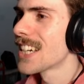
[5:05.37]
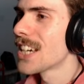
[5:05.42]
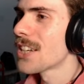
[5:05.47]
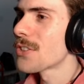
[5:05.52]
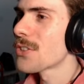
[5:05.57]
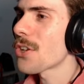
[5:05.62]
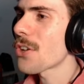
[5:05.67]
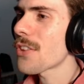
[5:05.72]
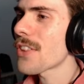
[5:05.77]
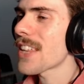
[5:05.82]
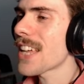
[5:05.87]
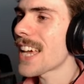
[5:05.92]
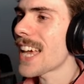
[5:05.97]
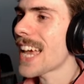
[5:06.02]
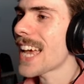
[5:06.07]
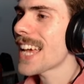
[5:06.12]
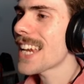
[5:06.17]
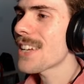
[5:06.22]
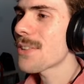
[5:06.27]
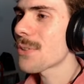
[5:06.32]
not that
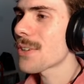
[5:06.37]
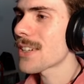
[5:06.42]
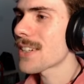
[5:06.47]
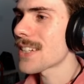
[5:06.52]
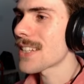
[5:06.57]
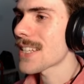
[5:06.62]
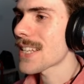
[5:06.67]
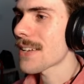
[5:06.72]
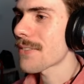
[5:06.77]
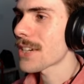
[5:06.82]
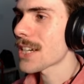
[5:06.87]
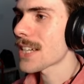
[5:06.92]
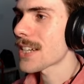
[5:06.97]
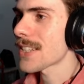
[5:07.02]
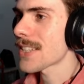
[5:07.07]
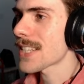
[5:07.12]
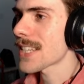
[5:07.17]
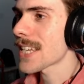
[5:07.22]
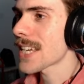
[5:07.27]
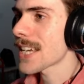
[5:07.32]
anyone is ever going
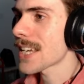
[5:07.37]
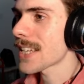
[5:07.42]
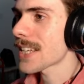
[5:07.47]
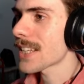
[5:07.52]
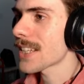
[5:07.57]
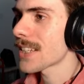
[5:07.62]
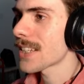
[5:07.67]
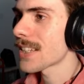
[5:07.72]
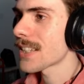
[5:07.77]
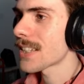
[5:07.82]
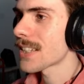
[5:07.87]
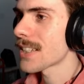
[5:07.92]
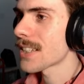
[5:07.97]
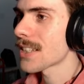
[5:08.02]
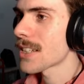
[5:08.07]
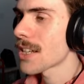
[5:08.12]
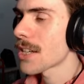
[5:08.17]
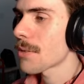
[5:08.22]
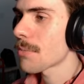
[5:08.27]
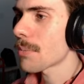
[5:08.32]
to see it,
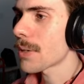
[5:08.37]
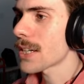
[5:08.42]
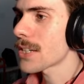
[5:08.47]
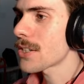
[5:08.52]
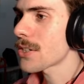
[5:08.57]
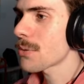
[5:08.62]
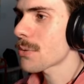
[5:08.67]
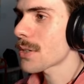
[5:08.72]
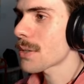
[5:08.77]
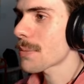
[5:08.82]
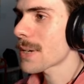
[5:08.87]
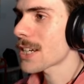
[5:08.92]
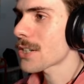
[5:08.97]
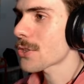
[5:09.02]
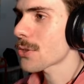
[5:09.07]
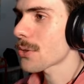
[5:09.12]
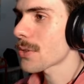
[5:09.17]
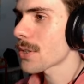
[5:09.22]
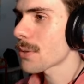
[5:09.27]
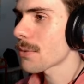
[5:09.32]
but I do want to make
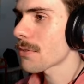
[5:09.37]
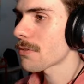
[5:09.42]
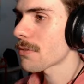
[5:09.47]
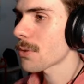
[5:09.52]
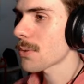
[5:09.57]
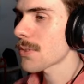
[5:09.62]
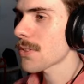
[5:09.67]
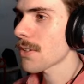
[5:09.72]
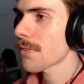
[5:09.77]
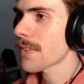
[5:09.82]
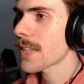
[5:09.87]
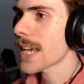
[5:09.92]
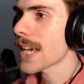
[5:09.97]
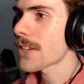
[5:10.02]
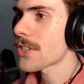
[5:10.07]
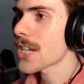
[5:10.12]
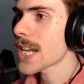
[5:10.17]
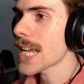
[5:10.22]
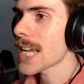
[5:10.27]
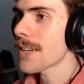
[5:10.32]
sure no one falls off the
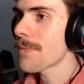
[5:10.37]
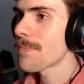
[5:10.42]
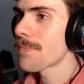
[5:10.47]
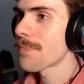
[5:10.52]
edge here.